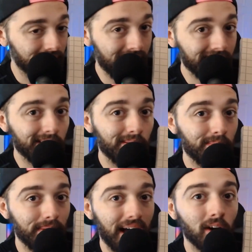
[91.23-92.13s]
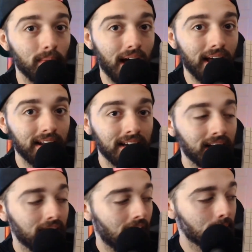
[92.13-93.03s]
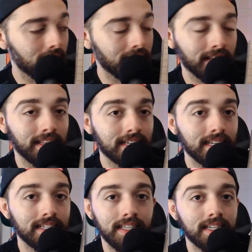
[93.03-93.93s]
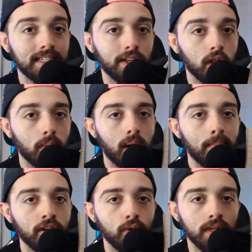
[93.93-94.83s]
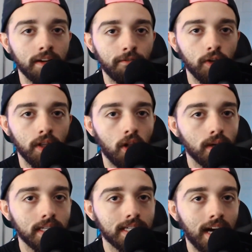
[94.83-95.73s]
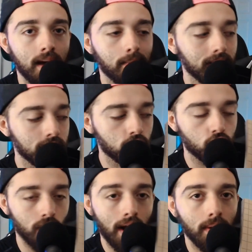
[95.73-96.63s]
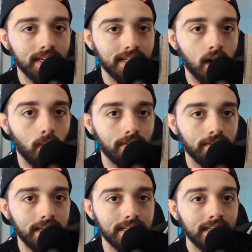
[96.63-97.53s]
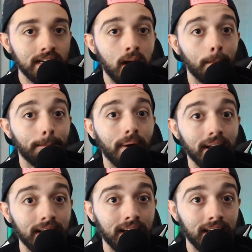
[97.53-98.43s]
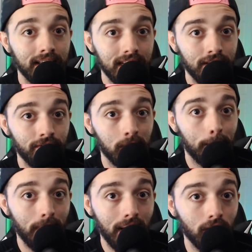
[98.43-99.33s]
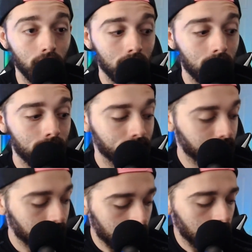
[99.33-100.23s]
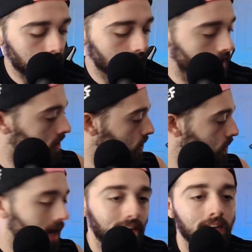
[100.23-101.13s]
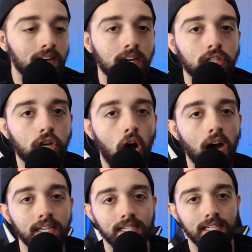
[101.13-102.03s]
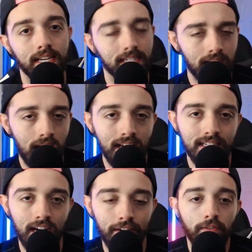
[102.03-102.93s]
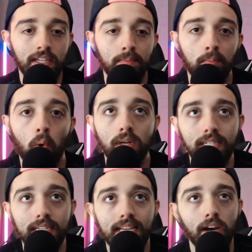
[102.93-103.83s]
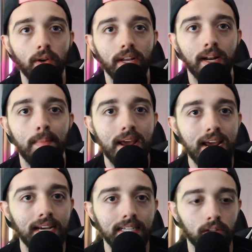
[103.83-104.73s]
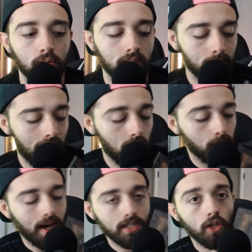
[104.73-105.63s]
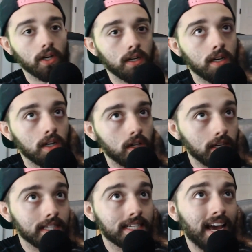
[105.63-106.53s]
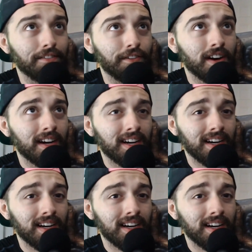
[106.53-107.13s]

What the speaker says: blank battle mat. I mean, this is literally what I've been using for the longest time, is just dry erasing on one of these. But even better, you get tons and tons of these more detailed and amazing looking battle mats. Look at this cave.